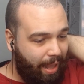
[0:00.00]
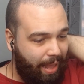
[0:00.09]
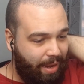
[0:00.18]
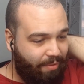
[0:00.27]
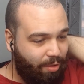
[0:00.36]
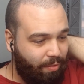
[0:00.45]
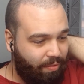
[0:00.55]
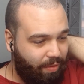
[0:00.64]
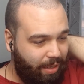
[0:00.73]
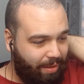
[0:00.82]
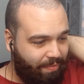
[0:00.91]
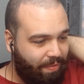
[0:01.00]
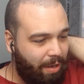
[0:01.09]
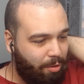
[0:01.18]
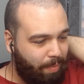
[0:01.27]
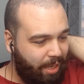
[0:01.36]
and if you've uh,
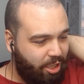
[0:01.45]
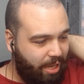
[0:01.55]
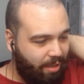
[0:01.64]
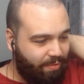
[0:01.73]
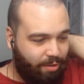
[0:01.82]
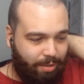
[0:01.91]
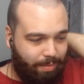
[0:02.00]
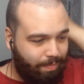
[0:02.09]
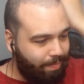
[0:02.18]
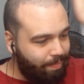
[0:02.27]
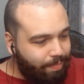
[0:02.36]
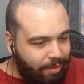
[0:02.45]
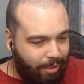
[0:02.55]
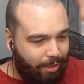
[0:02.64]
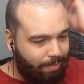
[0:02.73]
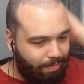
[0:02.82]
followed my channel for you
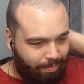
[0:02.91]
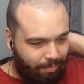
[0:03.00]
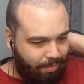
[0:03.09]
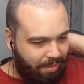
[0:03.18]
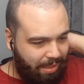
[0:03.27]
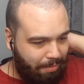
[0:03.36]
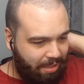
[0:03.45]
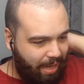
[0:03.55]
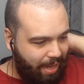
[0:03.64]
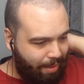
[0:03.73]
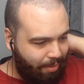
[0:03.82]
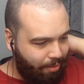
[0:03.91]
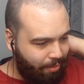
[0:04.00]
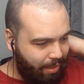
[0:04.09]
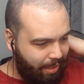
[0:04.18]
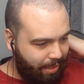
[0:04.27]
know some time you
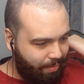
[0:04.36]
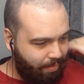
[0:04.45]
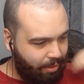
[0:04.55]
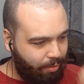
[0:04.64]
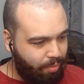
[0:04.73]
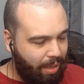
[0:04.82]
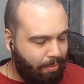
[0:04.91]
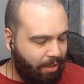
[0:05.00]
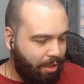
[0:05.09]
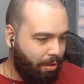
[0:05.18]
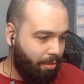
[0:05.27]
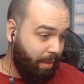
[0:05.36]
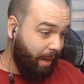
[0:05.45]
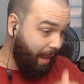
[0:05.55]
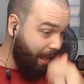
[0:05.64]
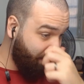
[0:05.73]
uh you probably know that
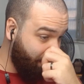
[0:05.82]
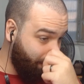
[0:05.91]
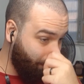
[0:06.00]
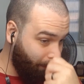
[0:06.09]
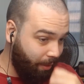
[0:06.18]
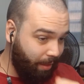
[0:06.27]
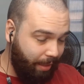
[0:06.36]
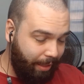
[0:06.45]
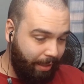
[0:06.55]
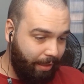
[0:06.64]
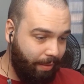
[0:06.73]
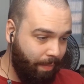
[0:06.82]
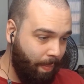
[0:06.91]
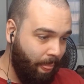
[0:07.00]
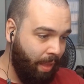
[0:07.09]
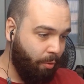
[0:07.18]
i haven't really
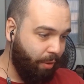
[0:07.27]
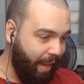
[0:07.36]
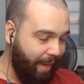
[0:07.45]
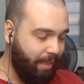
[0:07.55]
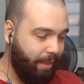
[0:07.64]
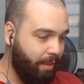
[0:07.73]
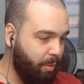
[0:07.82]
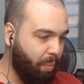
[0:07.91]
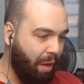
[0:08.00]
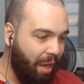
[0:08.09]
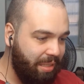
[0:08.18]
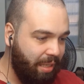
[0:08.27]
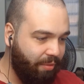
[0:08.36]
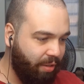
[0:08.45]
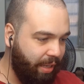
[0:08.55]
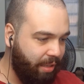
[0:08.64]
reacted this
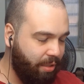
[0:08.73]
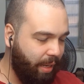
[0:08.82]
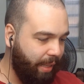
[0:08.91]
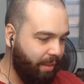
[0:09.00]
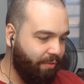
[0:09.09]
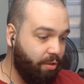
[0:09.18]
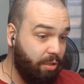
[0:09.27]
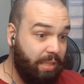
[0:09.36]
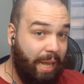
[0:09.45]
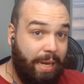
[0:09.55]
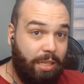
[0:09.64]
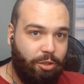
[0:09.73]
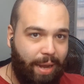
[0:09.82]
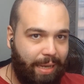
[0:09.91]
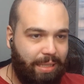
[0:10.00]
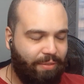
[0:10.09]
positively to like the first 10
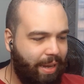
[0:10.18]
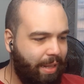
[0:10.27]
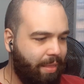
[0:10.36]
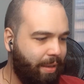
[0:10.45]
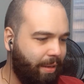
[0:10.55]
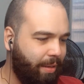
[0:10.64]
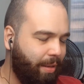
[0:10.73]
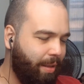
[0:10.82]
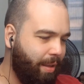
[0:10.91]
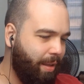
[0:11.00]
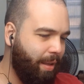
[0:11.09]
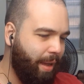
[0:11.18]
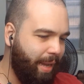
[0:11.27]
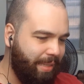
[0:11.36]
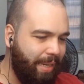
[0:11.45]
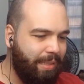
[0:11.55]
tracks of anything
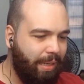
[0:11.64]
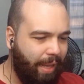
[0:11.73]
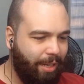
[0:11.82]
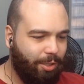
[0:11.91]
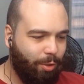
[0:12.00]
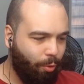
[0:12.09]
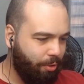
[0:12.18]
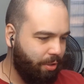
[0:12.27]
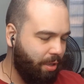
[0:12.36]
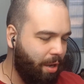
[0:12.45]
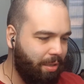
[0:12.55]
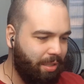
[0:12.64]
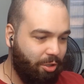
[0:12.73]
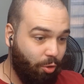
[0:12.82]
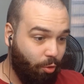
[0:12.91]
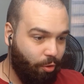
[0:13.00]
I tend to like shorter songs
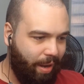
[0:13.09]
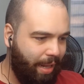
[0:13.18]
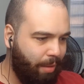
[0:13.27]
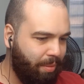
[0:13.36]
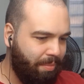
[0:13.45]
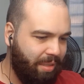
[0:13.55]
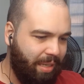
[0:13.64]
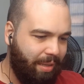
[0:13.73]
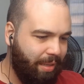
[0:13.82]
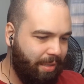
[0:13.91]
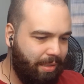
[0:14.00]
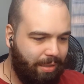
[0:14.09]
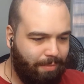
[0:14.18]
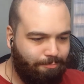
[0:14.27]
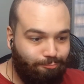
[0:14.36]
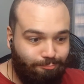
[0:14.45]
and shorter albums, and this